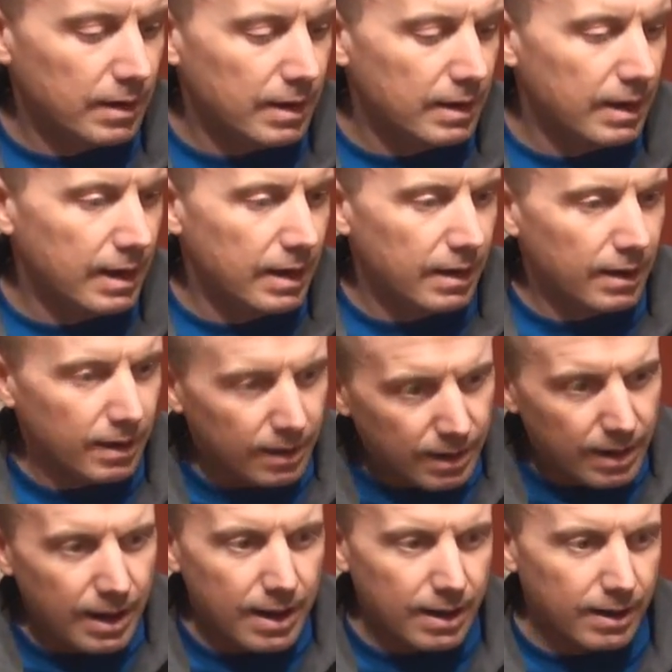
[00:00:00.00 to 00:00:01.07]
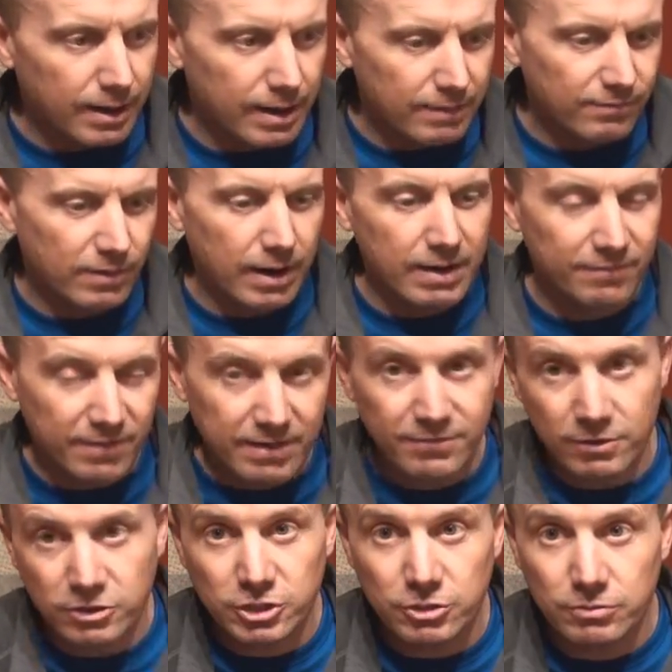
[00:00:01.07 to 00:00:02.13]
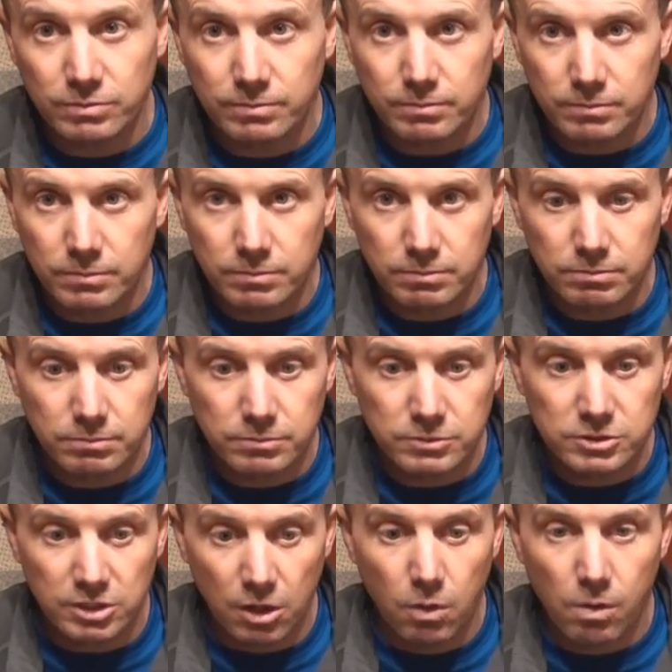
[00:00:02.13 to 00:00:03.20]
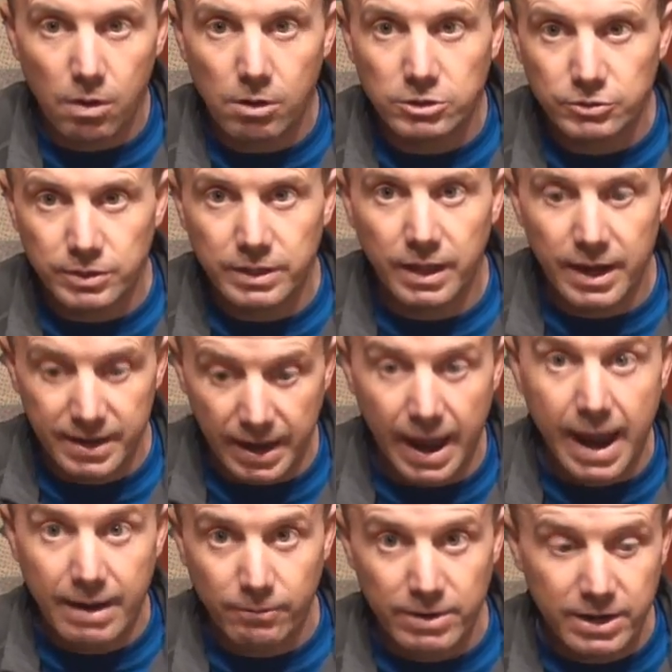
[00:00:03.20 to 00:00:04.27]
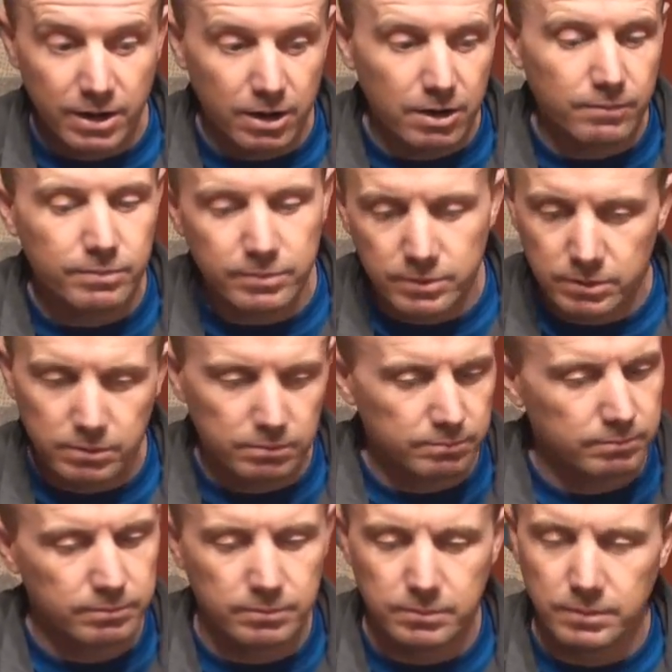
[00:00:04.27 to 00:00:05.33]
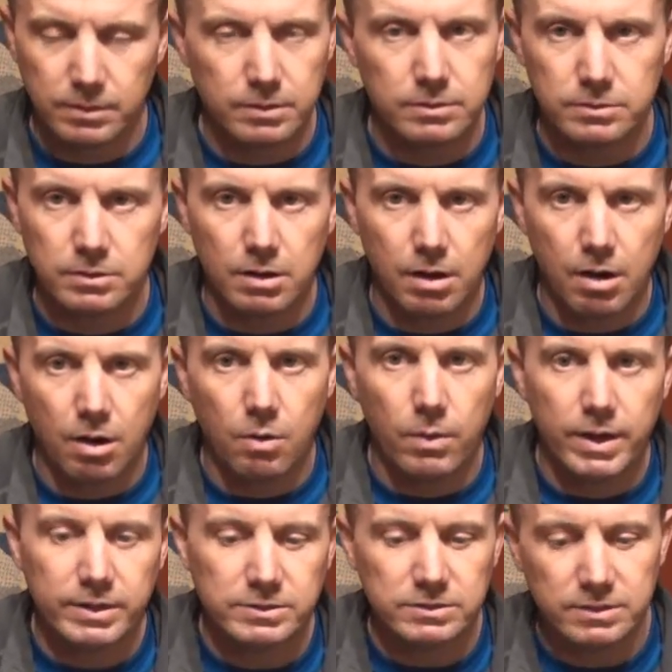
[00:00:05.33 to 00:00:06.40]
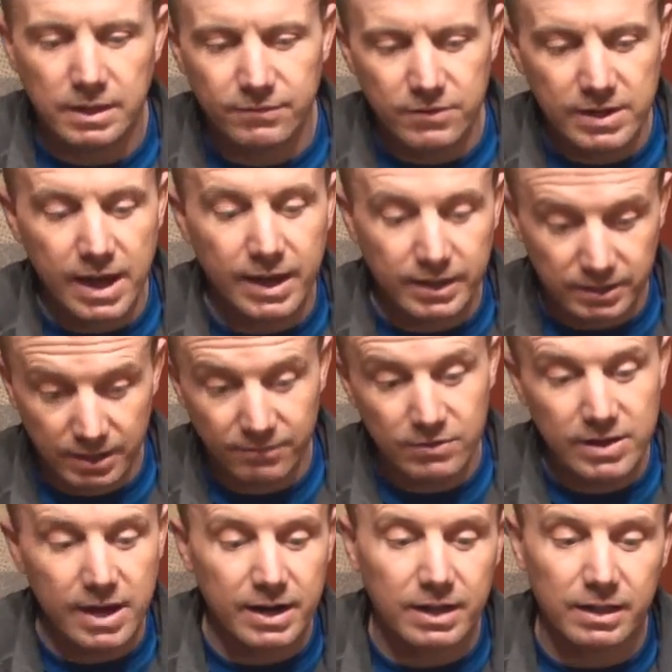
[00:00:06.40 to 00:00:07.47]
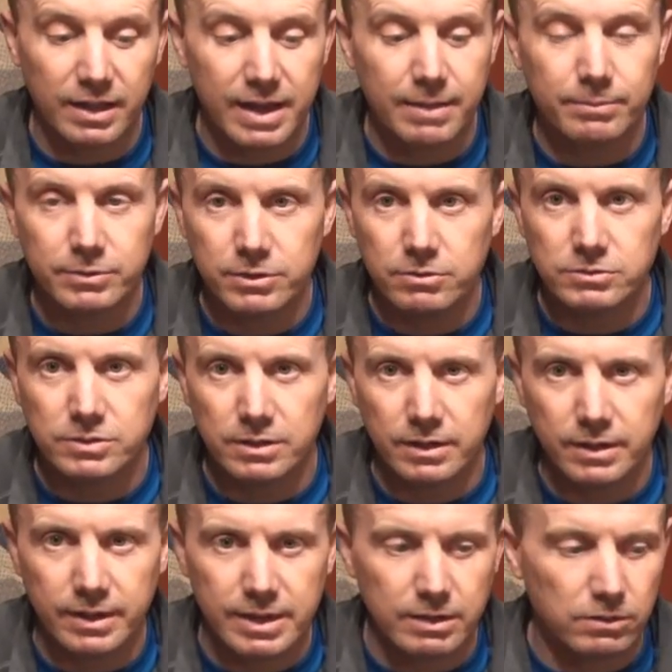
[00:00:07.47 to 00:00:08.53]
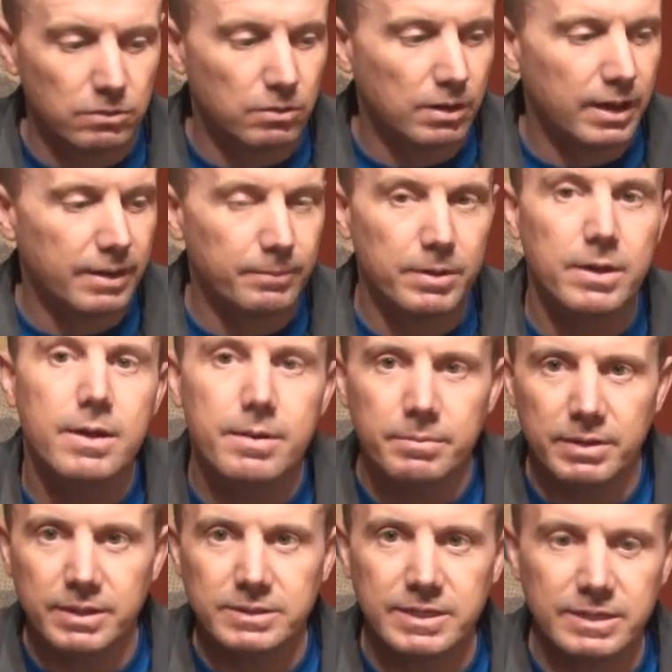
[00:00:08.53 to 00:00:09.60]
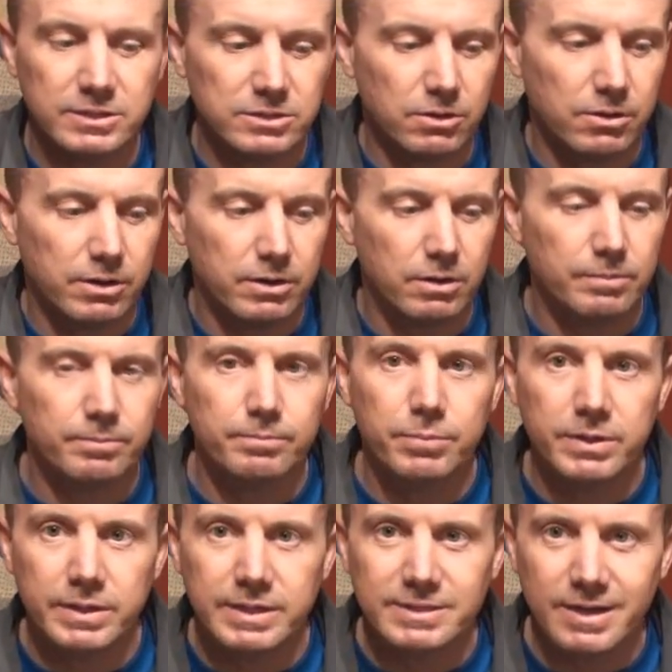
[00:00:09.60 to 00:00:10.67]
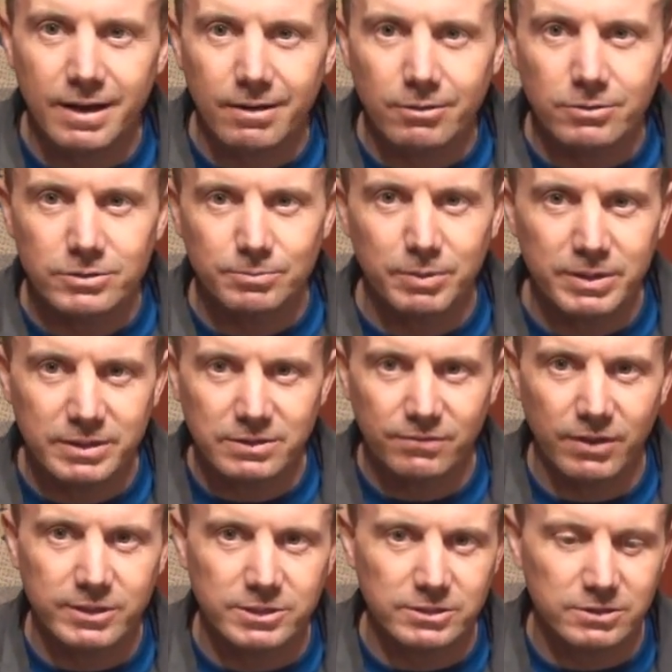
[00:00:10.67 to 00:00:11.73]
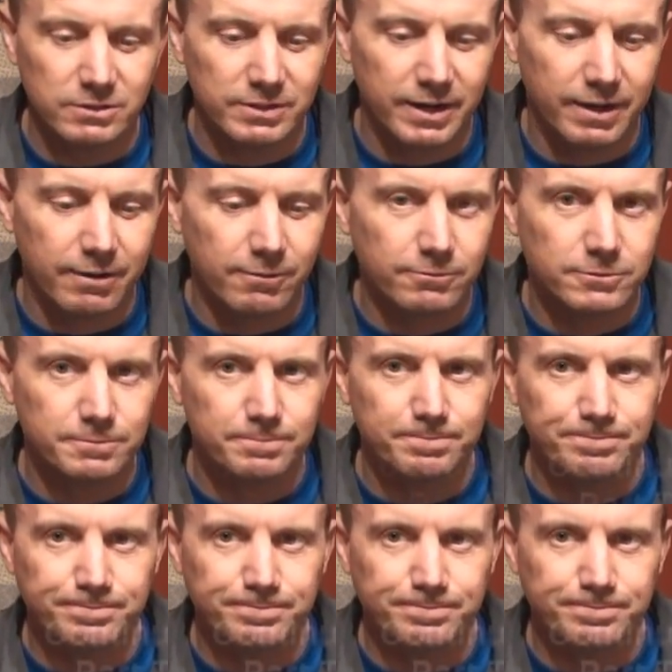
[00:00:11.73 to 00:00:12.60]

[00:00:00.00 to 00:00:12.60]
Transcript: And if you're shooting slower archery like a recurve, always, if you got a clamp, use a helical clamp. But let's get started on putting these fletchings on the arrows.